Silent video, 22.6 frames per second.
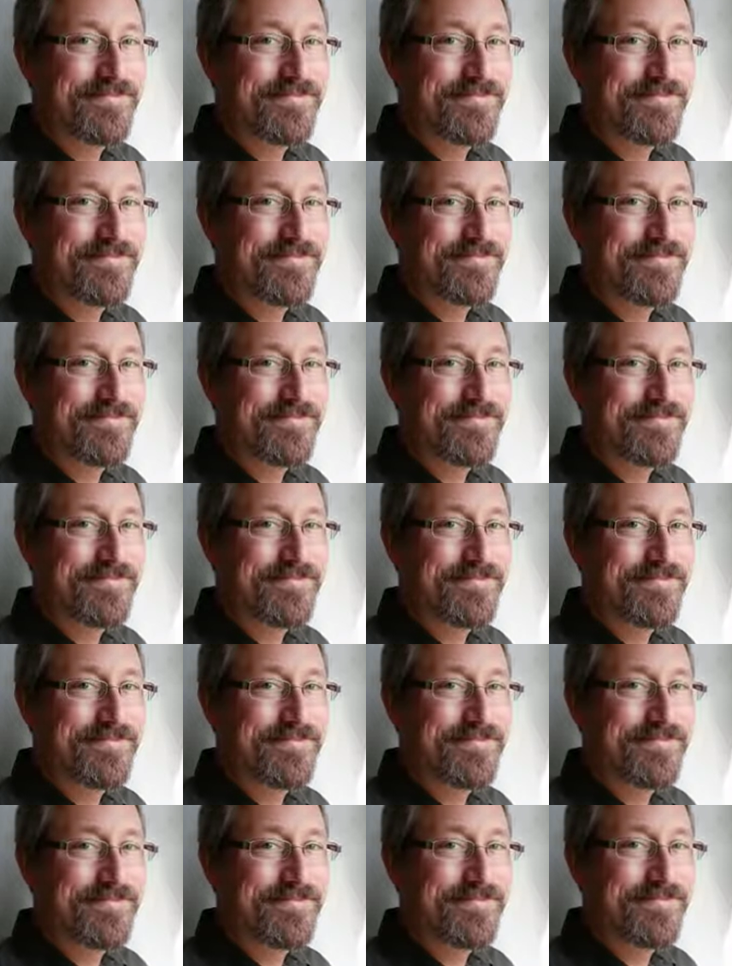
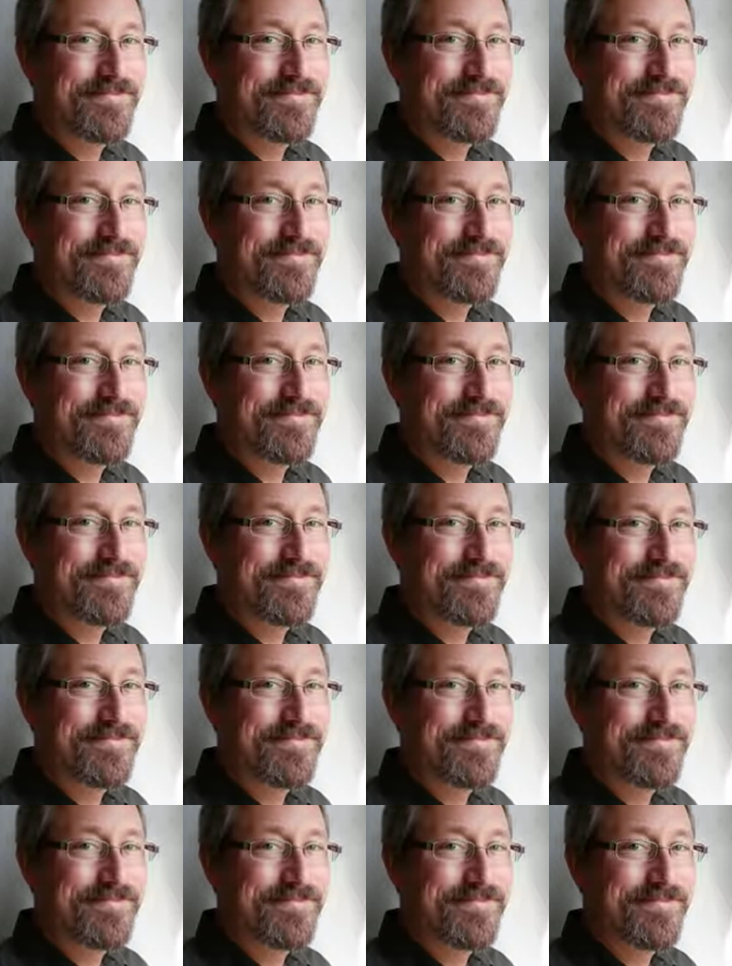
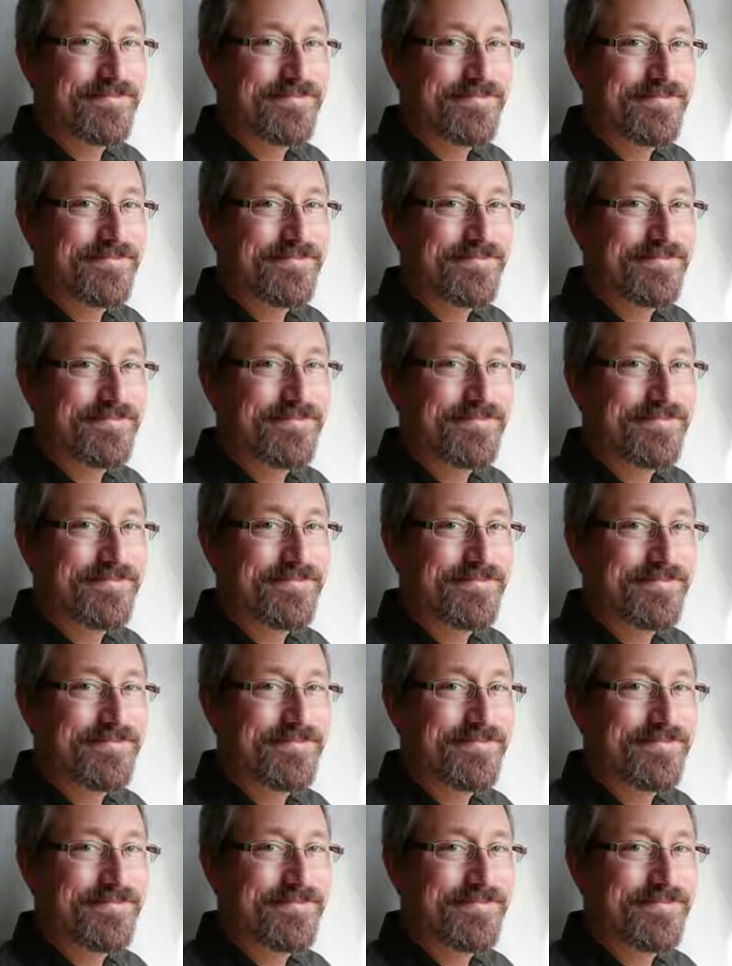[no speech]